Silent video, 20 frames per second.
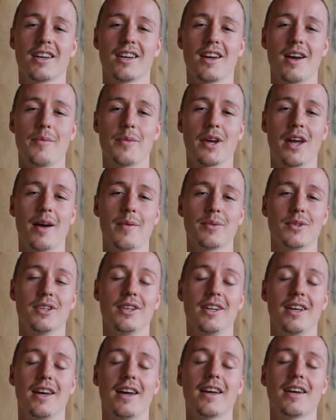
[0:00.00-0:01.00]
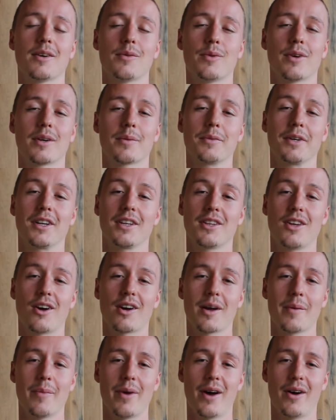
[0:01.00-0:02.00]
coming up today. And what I'm going to
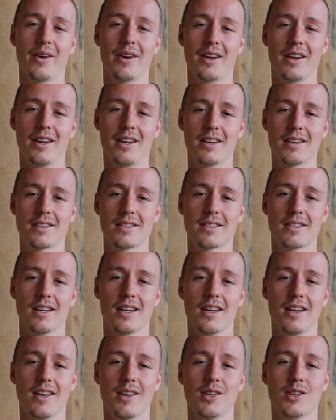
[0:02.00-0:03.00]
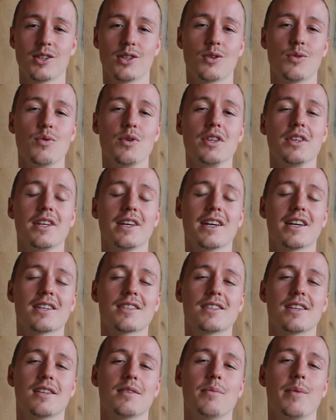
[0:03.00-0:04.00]
talk about is 3
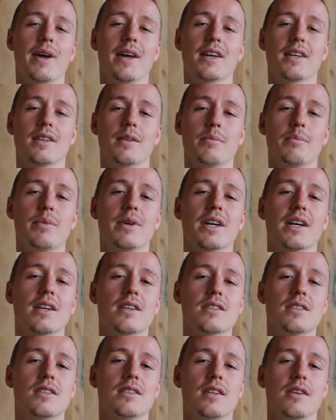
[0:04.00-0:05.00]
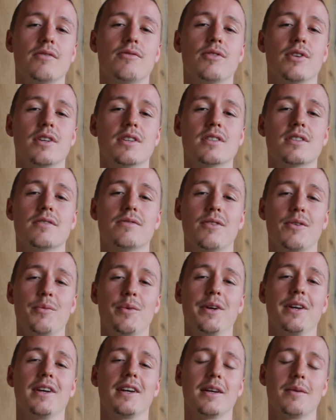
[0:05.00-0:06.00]
things that make the biggest difference for
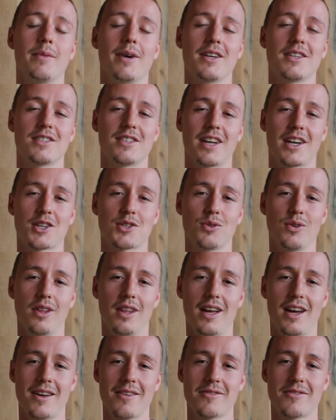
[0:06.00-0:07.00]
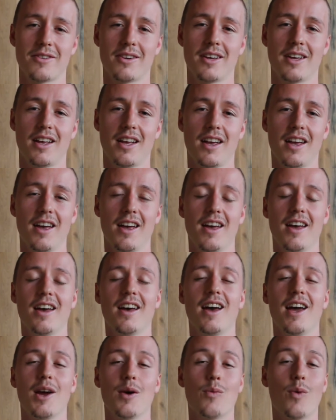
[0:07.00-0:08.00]
me in my sexual life.
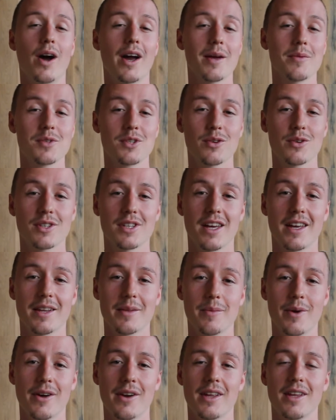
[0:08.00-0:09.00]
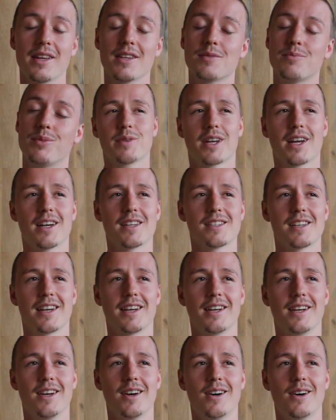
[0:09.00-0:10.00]
And why I'm so excited about it is because I
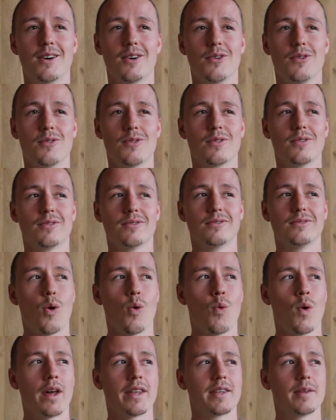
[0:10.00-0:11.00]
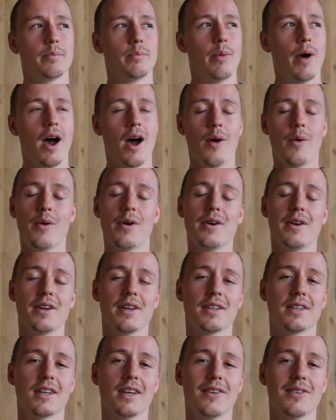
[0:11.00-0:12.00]
know what power
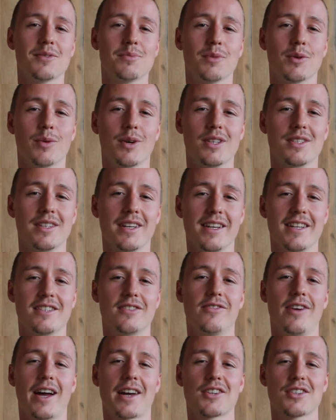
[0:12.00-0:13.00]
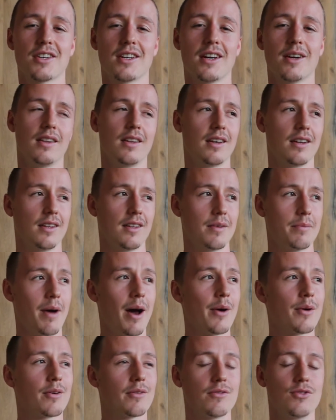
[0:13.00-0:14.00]
it gives me, what satisfaction, the
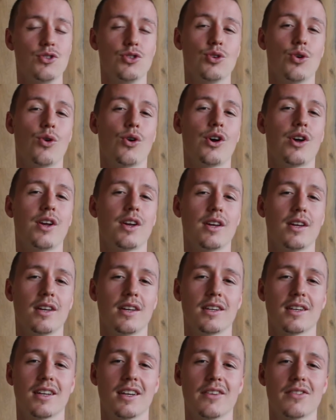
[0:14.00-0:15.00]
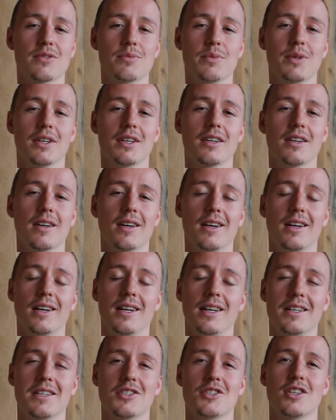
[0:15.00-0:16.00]
amount of joy it gives me
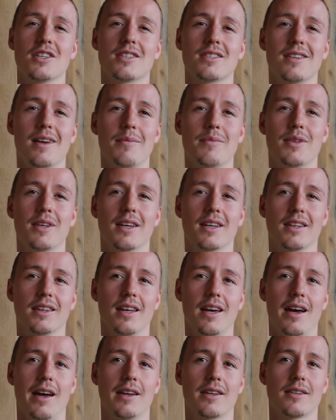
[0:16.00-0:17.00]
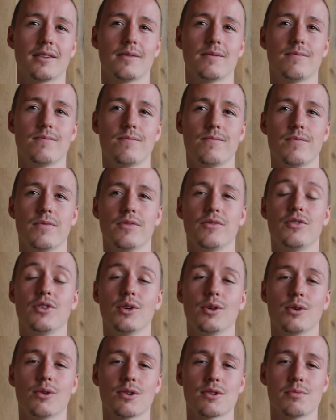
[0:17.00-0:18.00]
is just something that
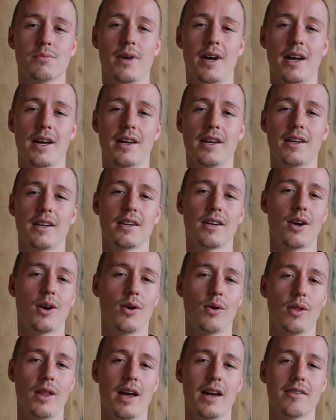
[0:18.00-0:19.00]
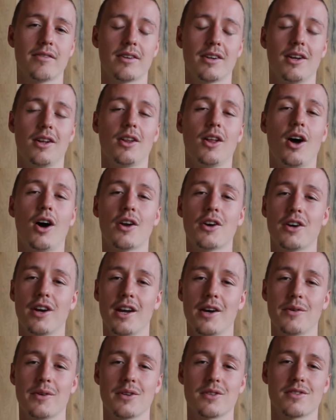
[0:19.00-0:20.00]
fuels my whole life and all other
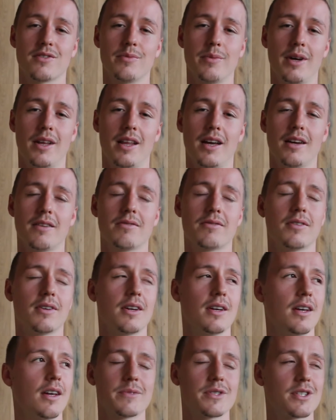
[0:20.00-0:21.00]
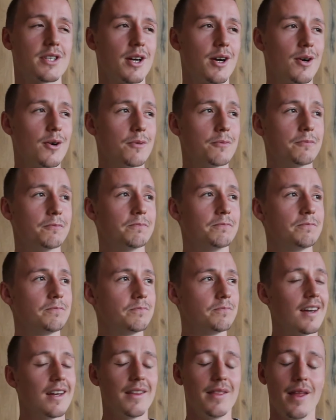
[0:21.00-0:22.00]
areas of my life. So,
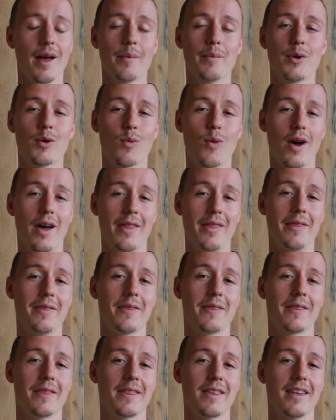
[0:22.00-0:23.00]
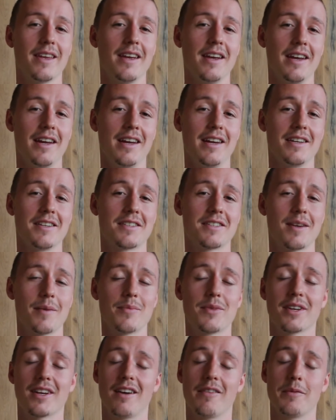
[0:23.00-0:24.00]
number 1 is
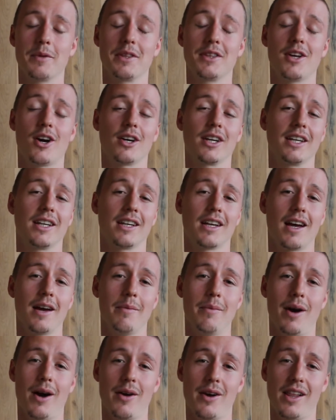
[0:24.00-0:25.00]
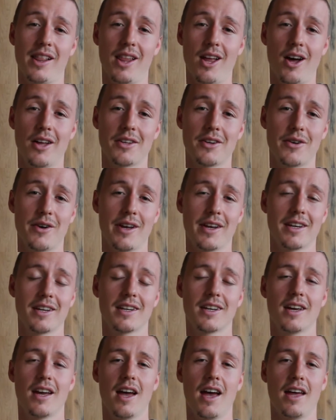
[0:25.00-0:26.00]
something I've been talking about a lot already,
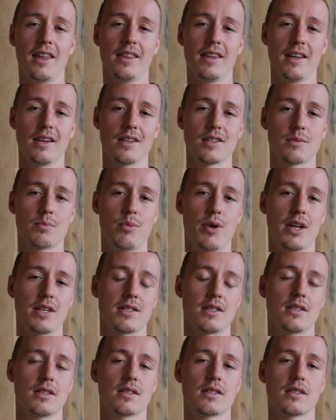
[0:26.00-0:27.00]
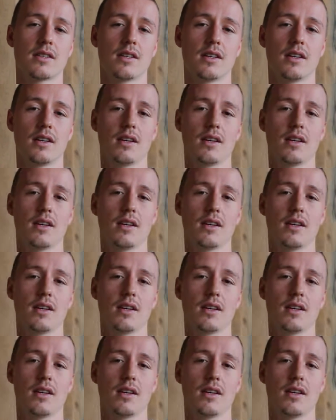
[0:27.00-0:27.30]
and that is presence.